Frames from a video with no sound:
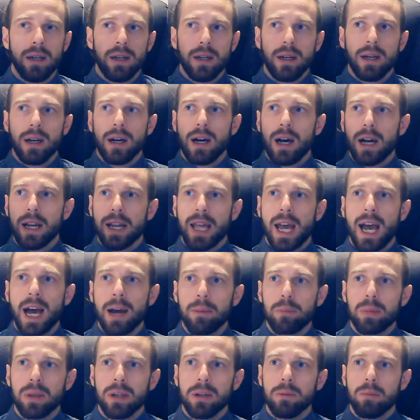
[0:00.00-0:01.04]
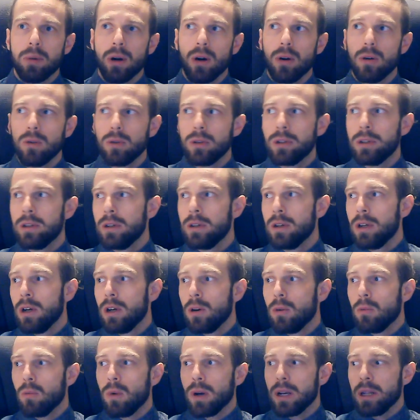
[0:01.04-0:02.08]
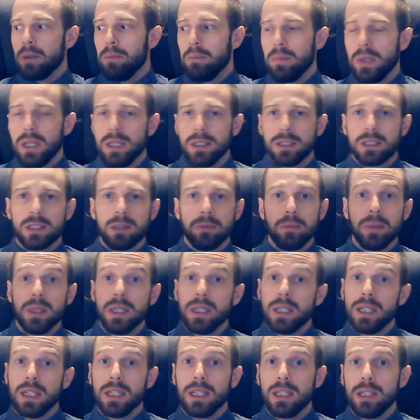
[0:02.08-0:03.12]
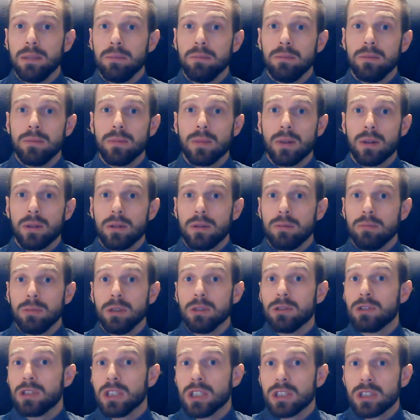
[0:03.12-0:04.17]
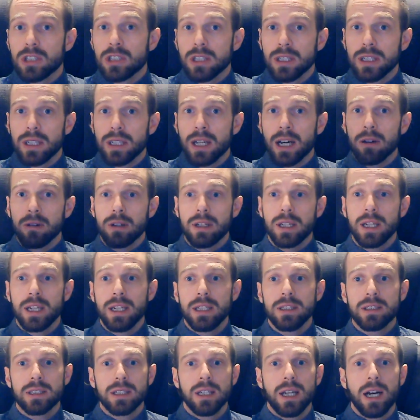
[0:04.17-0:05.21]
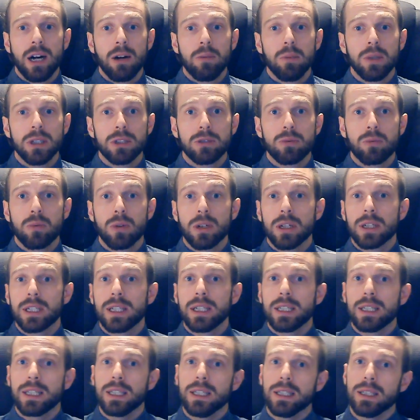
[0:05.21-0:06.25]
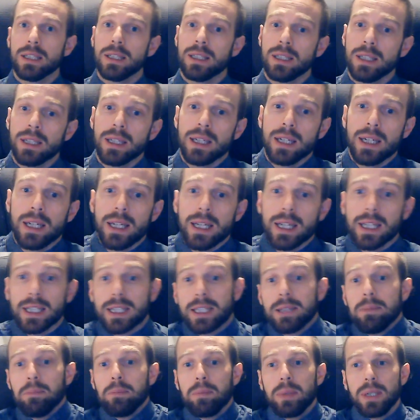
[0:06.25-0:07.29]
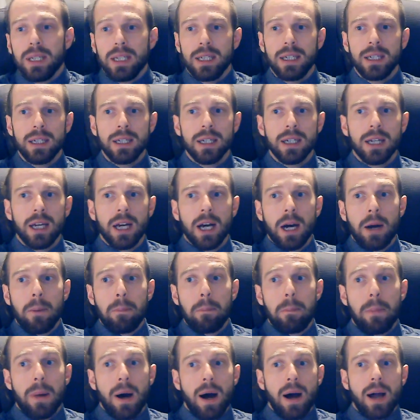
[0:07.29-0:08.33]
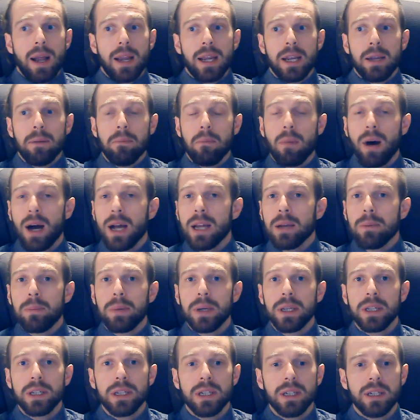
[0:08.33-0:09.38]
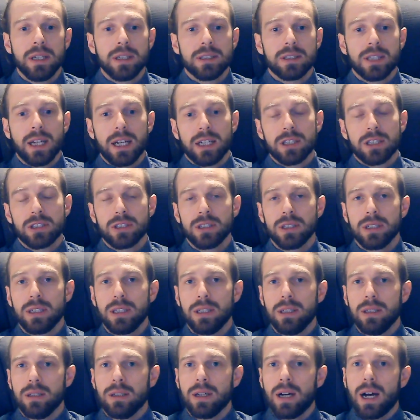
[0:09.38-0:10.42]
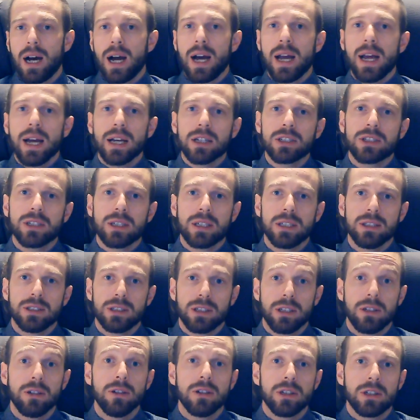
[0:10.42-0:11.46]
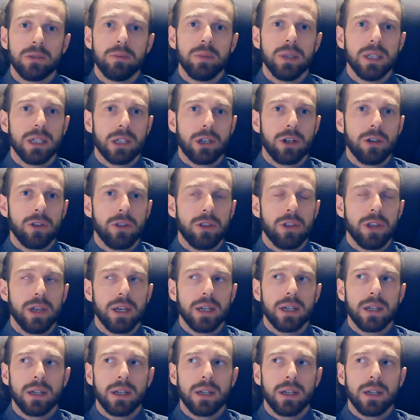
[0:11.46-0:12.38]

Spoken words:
unhappy about what it means to be an indie musician nowadays and how much work it can be, but in my opinion, I actually consider it to be a good thing.